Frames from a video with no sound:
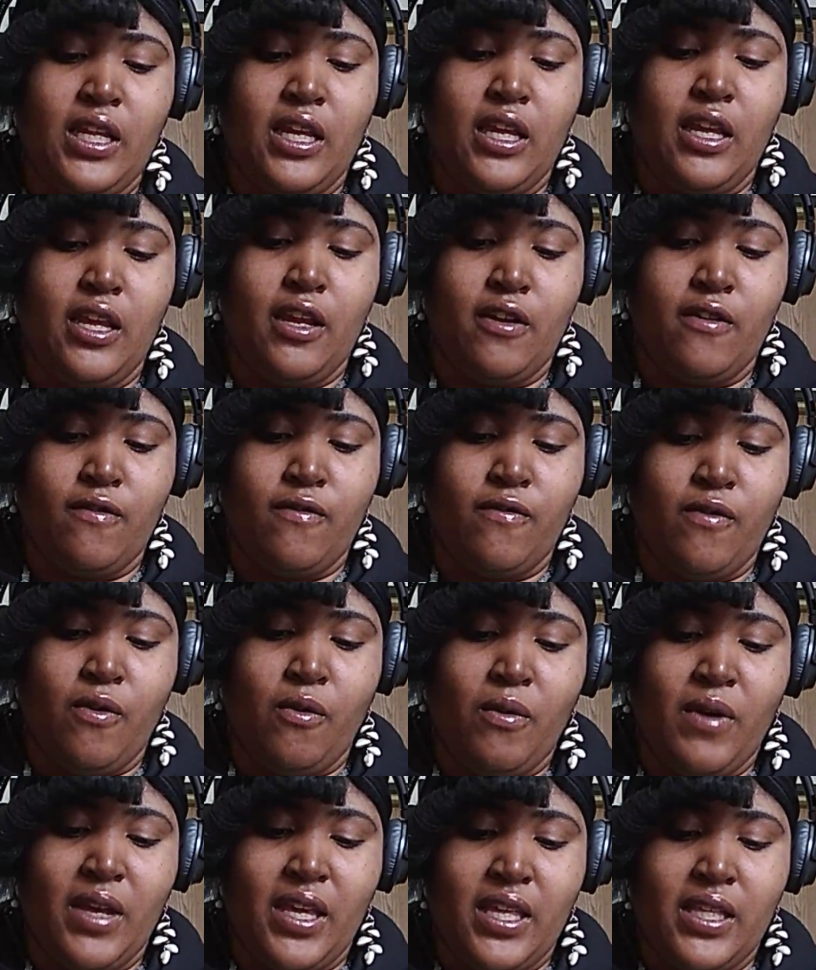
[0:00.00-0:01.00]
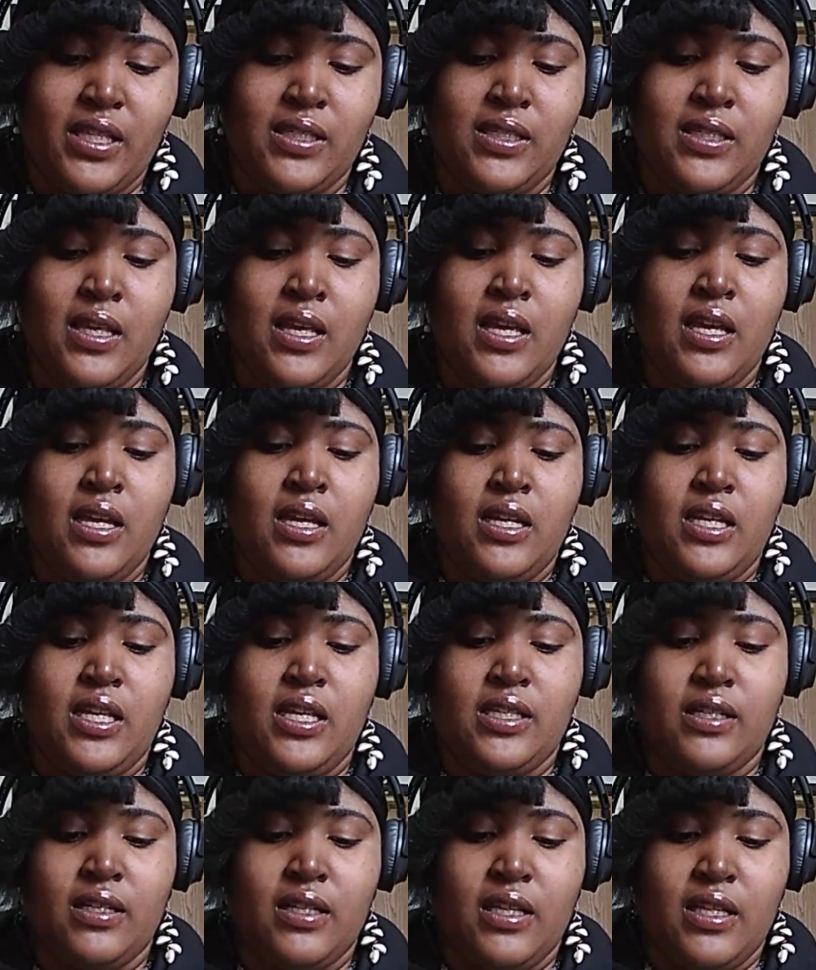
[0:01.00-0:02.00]
inner voids. These
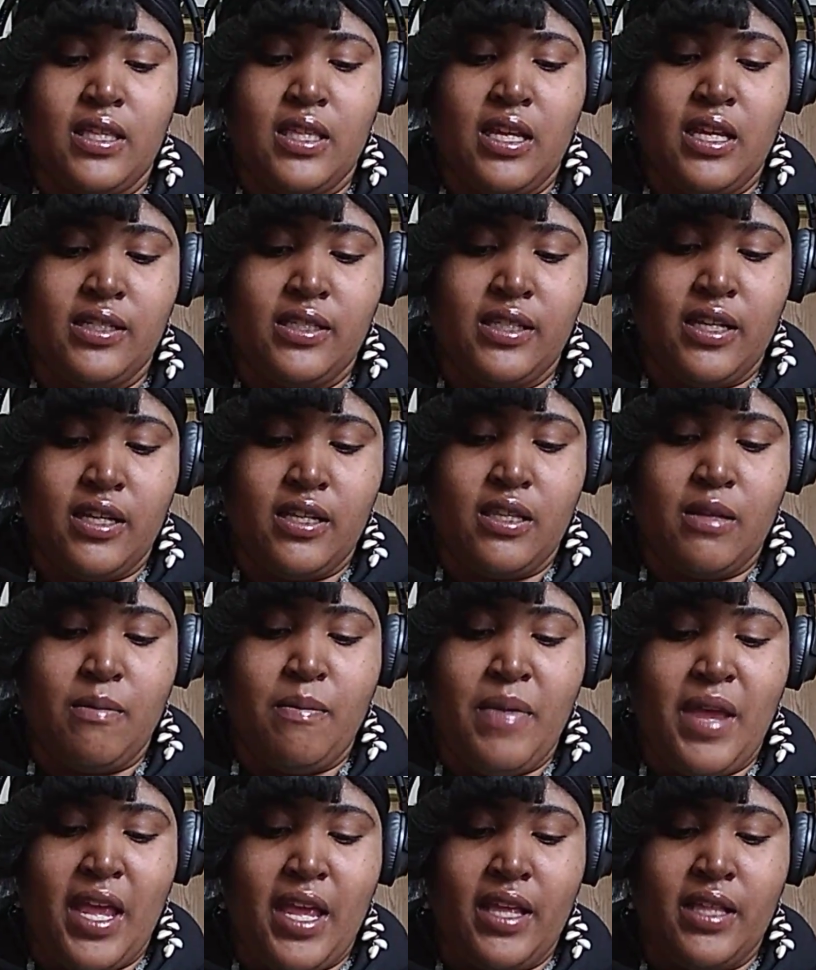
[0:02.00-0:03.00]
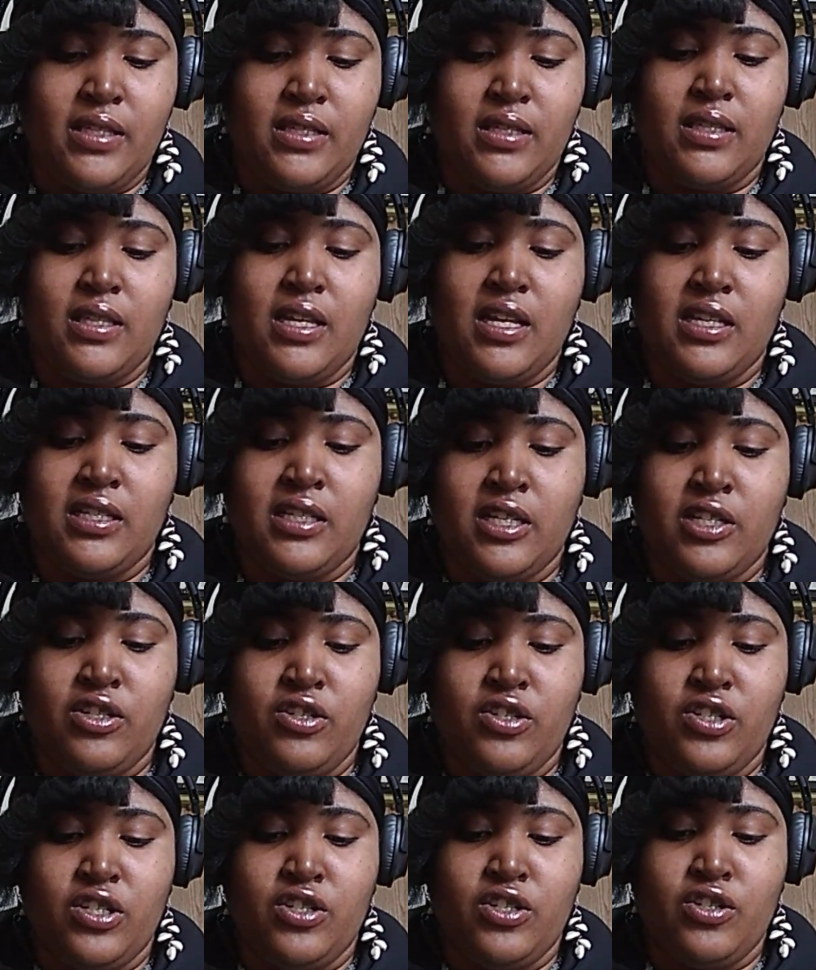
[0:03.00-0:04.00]
are the things that, the pains and things that you
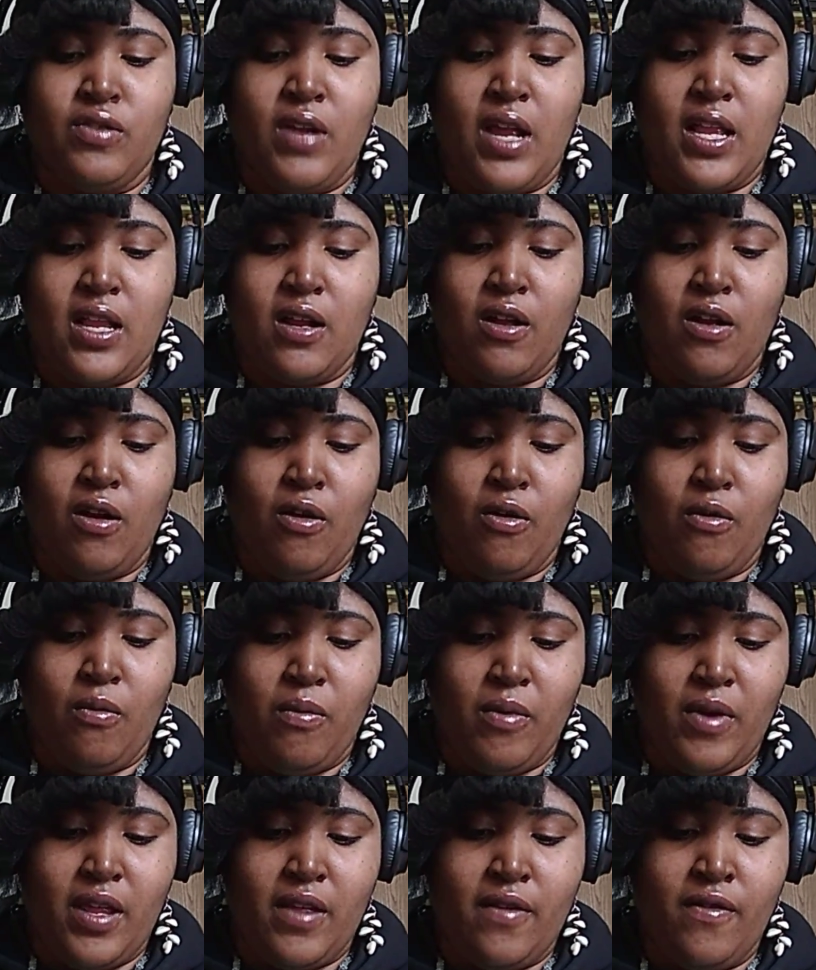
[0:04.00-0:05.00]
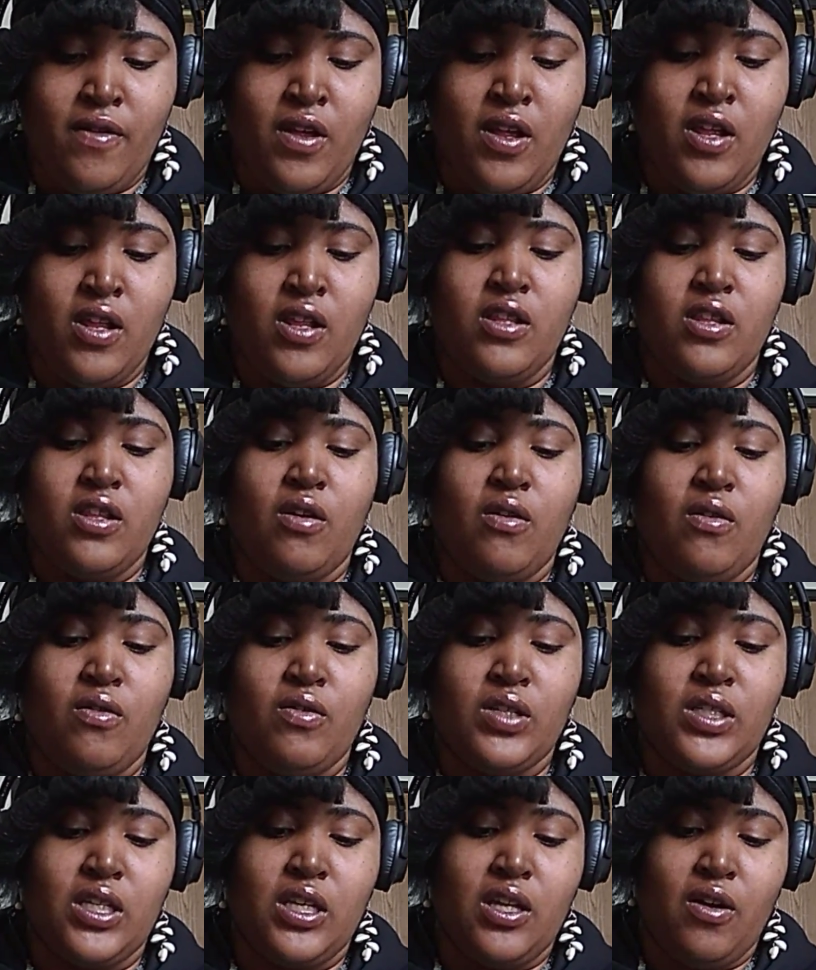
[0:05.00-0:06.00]
just try to cope with, the holes
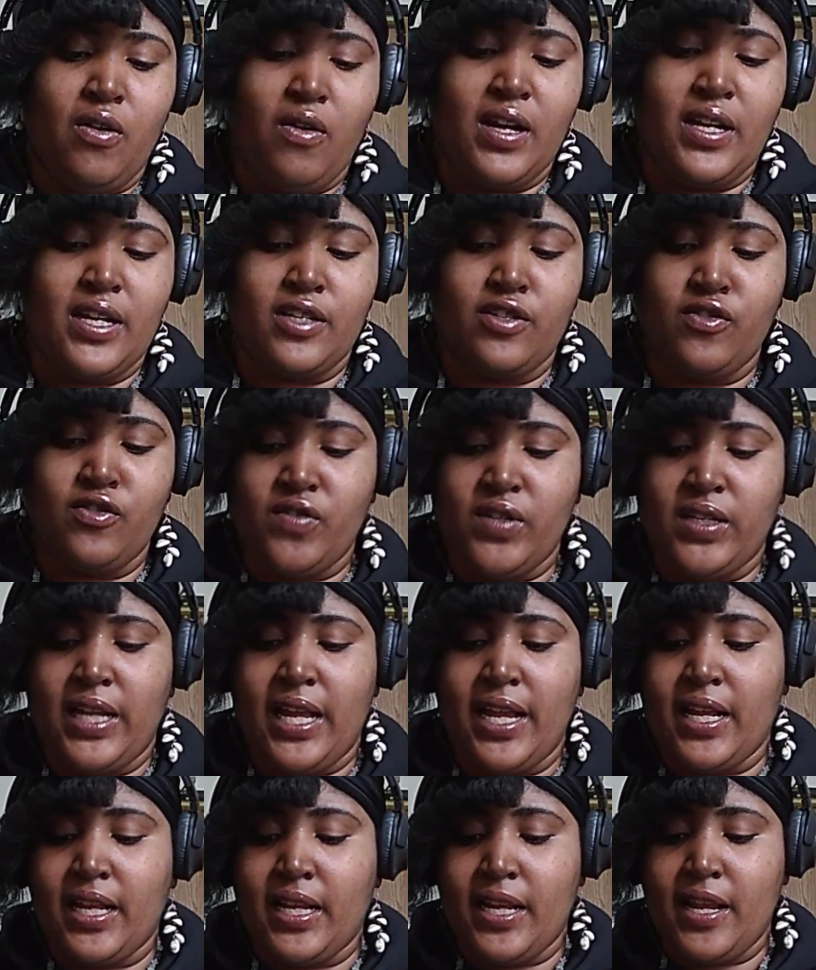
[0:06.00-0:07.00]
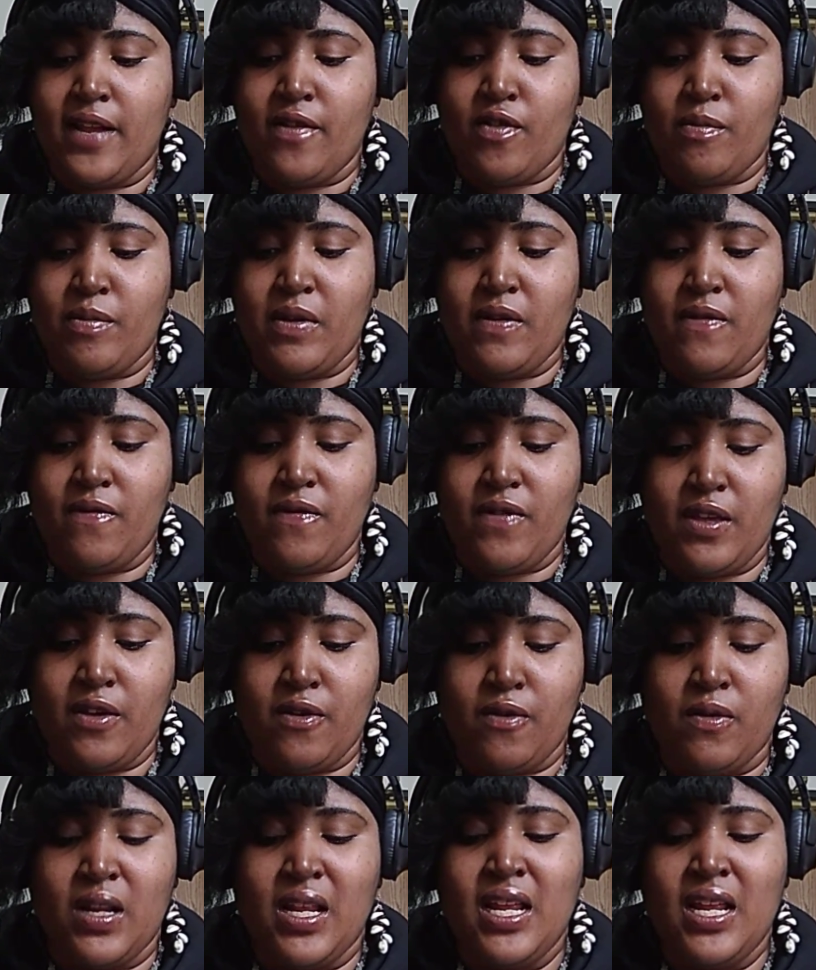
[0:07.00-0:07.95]
in your heart that you feel like could never be filled.